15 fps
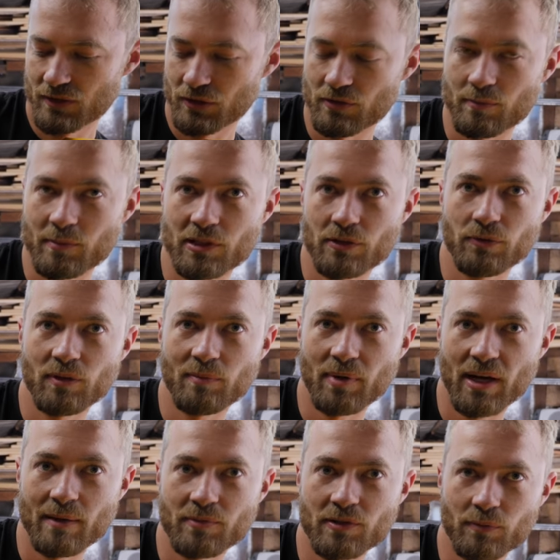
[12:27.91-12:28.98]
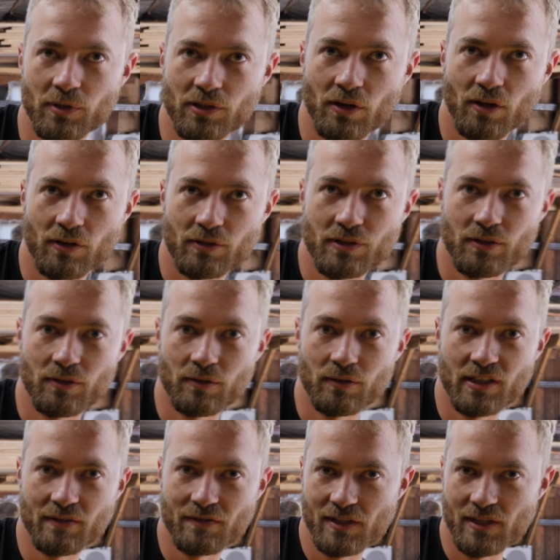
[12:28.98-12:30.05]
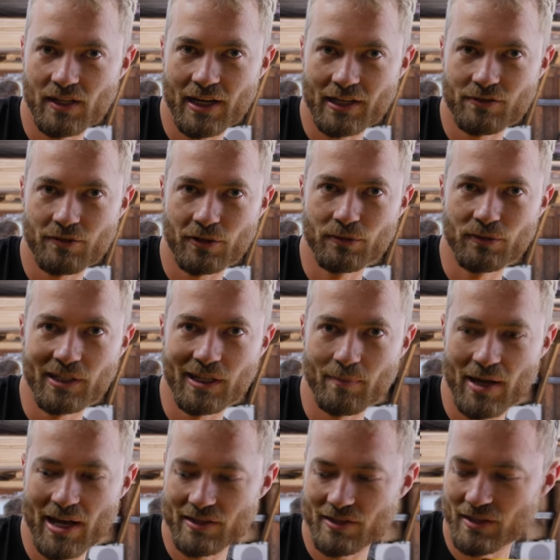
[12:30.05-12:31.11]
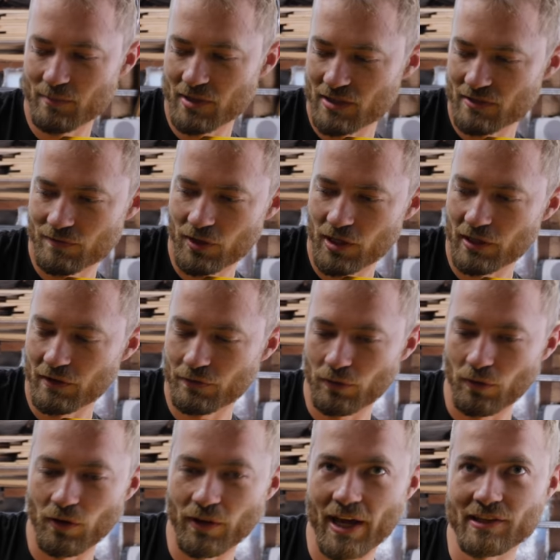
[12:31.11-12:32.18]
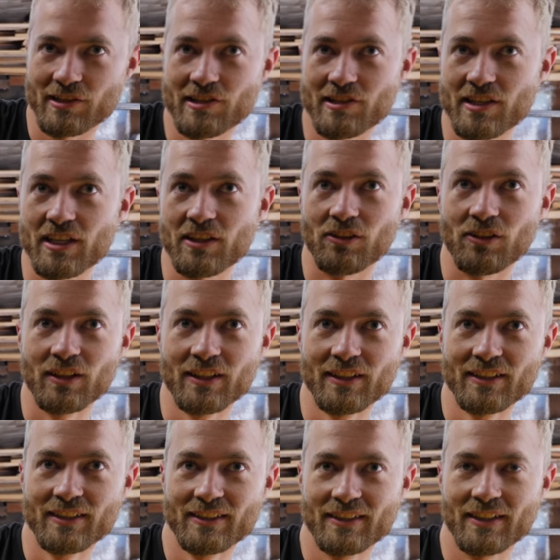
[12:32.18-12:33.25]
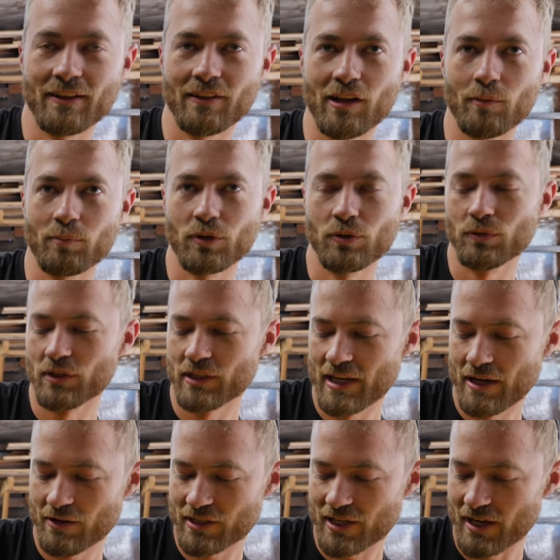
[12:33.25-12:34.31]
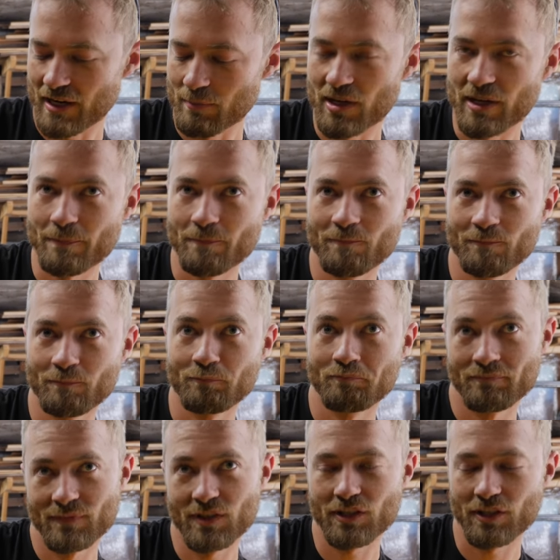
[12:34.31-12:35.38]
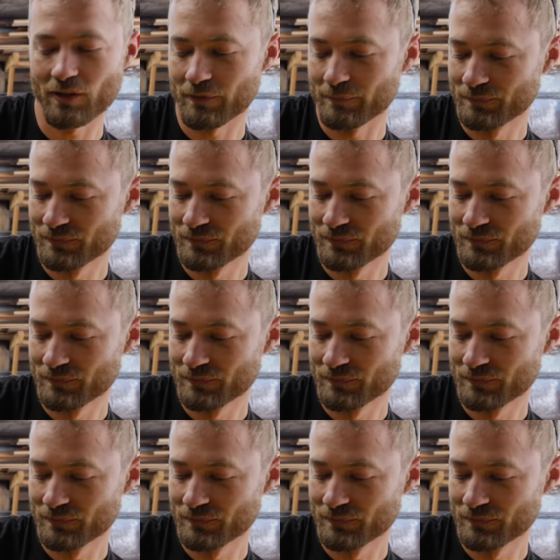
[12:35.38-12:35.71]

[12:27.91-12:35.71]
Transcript: use them as coolant pipes, which also gives it extra cooling capacity because of running through all that steel. It'll help cool it down a tiny bit. So